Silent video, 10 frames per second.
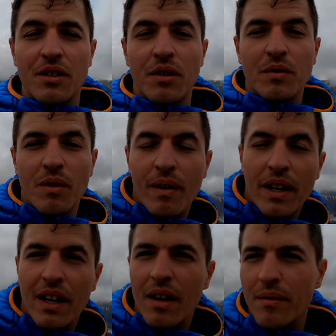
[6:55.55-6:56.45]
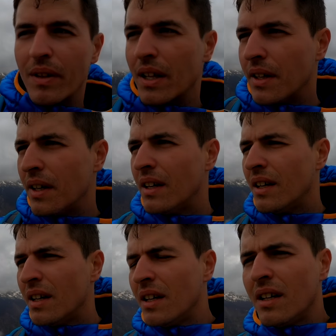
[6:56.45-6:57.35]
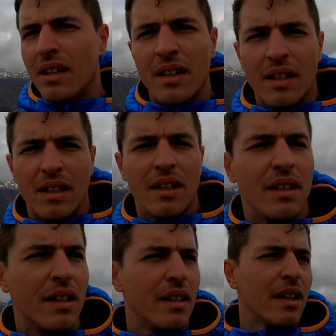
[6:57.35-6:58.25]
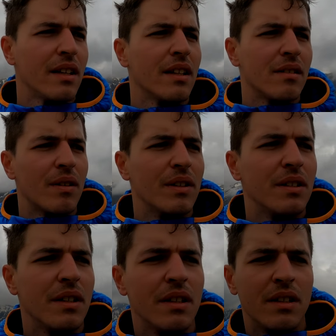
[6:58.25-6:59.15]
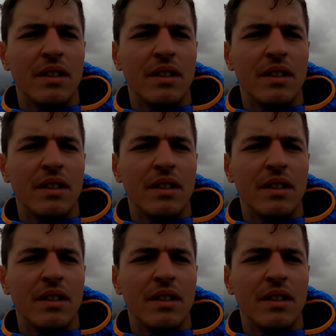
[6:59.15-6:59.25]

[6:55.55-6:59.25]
country of Slovakia have none. Ain't that crazy?